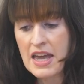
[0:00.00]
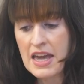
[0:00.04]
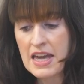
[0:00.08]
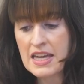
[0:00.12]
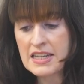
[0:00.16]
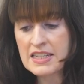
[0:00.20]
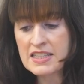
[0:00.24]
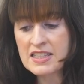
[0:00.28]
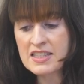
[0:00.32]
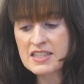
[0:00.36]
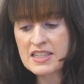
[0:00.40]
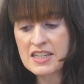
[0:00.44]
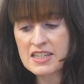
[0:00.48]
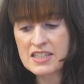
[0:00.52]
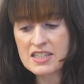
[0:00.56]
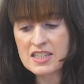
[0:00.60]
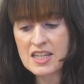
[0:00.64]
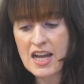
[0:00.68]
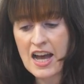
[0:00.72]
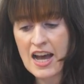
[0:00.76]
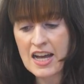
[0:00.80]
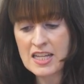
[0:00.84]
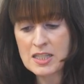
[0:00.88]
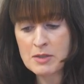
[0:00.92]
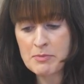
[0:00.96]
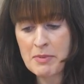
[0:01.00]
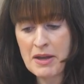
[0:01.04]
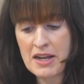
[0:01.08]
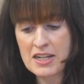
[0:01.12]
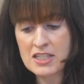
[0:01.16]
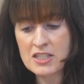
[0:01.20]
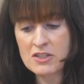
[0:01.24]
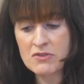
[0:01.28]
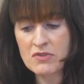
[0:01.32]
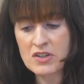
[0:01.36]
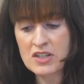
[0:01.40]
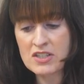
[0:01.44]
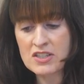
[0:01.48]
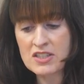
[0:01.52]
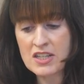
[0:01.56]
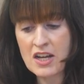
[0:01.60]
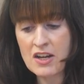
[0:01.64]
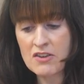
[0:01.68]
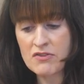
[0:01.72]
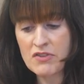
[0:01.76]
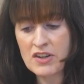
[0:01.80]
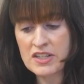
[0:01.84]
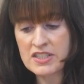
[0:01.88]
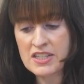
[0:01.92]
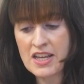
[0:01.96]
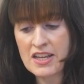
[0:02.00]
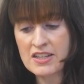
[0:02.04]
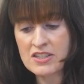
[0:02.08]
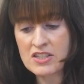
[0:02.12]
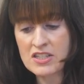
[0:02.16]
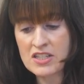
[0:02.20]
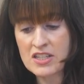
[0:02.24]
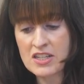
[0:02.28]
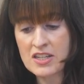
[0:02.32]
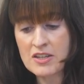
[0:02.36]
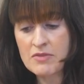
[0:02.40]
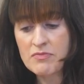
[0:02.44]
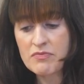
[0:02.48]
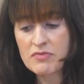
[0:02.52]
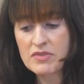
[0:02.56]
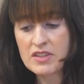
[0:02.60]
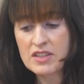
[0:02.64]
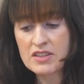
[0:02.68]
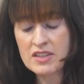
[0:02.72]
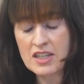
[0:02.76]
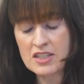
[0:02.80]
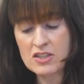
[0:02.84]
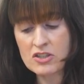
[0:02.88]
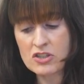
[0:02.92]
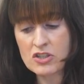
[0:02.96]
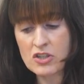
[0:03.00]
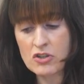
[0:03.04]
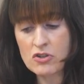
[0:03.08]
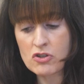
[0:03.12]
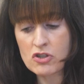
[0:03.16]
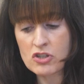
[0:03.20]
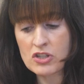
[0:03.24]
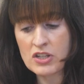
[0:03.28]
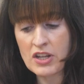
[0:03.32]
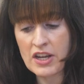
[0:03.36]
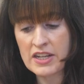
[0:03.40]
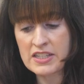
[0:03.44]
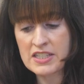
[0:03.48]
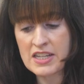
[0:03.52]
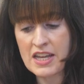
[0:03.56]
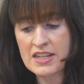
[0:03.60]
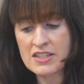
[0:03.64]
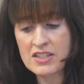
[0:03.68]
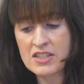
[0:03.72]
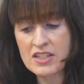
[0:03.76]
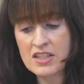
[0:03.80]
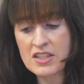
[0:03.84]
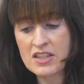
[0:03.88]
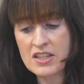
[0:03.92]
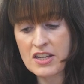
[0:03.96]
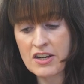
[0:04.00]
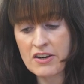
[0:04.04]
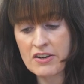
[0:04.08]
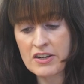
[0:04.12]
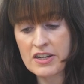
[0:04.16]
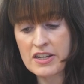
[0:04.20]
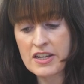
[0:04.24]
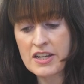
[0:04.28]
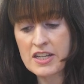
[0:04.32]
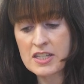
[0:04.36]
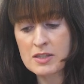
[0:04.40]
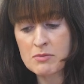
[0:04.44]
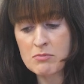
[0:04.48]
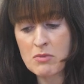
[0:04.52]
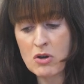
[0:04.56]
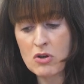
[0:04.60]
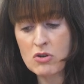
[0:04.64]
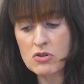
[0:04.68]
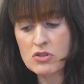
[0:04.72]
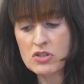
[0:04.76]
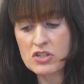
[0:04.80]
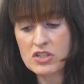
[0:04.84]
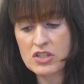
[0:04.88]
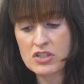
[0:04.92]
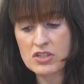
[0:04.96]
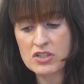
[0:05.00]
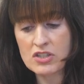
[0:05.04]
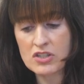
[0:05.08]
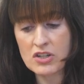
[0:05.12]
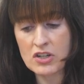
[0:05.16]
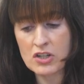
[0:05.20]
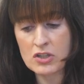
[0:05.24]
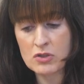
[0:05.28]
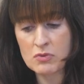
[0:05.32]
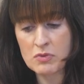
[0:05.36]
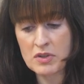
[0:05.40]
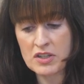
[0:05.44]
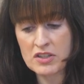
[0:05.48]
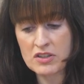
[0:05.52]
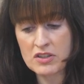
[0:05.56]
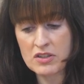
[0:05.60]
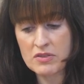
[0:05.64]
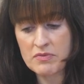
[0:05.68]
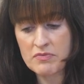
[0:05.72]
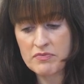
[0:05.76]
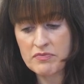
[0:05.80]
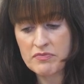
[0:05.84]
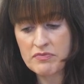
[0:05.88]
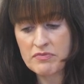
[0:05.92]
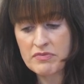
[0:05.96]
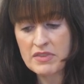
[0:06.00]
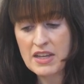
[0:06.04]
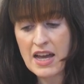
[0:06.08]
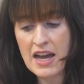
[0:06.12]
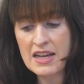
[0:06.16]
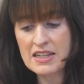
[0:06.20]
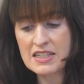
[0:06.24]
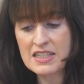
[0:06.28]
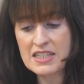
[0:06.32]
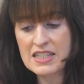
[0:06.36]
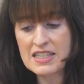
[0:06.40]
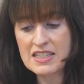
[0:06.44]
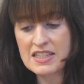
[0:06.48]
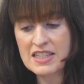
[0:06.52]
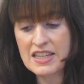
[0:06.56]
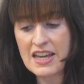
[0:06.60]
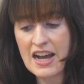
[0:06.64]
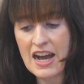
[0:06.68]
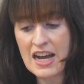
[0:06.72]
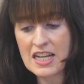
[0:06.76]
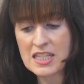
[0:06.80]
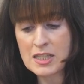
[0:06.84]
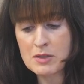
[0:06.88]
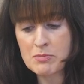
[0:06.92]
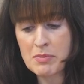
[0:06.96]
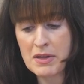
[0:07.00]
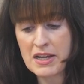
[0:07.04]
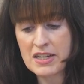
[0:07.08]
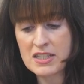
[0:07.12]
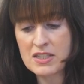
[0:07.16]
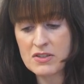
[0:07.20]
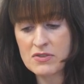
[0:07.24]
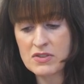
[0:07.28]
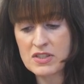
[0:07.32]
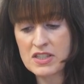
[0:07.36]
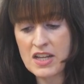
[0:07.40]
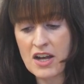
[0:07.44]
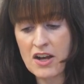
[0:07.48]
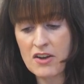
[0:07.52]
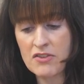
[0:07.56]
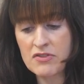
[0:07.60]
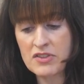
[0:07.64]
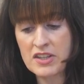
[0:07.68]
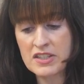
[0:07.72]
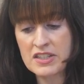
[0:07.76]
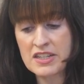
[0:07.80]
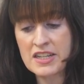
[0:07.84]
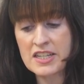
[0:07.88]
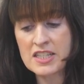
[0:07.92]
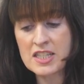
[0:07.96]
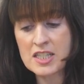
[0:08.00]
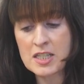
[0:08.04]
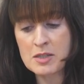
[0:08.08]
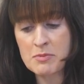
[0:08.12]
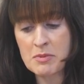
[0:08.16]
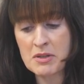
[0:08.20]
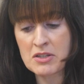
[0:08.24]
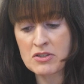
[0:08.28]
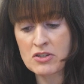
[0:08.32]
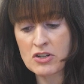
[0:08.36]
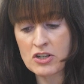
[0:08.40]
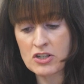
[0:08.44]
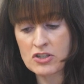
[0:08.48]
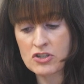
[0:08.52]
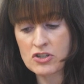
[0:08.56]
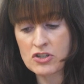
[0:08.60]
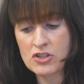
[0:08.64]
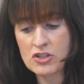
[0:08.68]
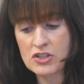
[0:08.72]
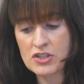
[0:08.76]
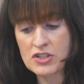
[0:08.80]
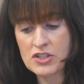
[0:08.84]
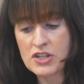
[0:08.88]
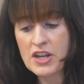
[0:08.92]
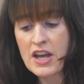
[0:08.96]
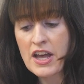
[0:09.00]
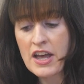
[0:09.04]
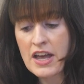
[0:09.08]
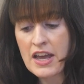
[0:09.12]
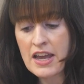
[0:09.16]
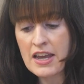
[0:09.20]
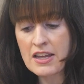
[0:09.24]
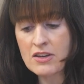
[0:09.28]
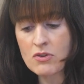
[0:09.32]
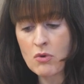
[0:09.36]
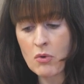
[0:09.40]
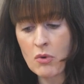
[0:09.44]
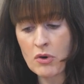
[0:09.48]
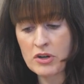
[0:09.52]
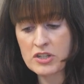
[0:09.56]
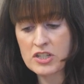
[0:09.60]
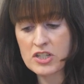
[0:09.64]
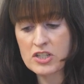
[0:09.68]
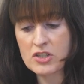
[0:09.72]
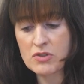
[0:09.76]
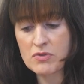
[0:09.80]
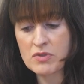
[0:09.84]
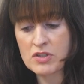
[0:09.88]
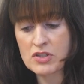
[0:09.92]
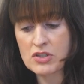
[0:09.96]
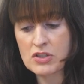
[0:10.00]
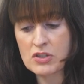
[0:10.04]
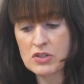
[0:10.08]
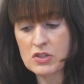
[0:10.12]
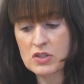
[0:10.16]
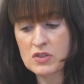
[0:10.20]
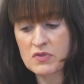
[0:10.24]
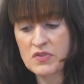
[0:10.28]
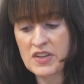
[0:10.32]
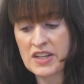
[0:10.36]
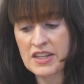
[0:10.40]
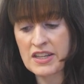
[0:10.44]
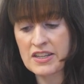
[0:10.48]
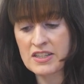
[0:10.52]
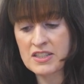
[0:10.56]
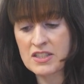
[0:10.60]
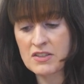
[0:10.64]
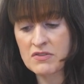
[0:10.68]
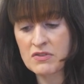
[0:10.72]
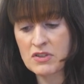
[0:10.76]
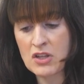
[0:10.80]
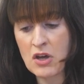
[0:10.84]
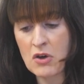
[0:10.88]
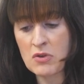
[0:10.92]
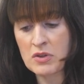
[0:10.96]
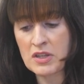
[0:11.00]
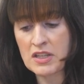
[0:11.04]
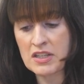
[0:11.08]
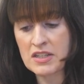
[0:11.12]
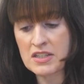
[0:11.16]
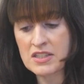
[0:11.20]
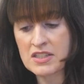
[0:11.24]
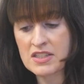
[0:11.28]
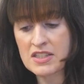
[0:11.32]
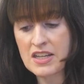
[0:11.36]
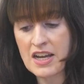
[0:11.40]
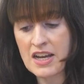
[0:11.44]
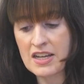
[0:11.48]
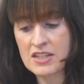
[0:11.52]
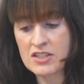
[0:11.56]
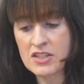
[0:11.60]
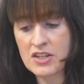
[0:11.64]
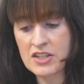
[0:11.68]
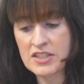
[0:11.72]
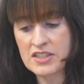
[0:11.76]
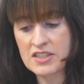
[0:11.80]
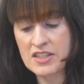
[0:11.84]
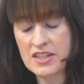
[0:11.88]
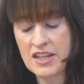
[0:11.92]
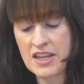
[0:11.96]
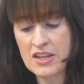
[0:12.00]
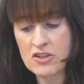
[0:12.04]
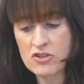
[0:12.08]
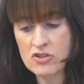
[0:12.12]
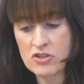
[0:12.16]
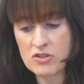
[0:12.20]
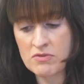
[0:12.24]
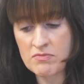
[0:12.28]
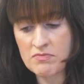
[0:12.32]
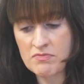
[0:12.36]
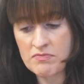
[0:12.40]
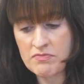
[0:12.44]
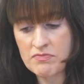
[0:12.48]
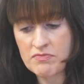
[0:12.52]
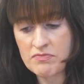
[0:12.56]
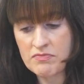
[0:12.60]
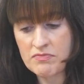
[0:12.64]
It is this aspect of our self-identity that social identity theory is most concerned with, and it is the aspect of self that needs to be nurtured in order to reduce feelings of loneliness and isolation.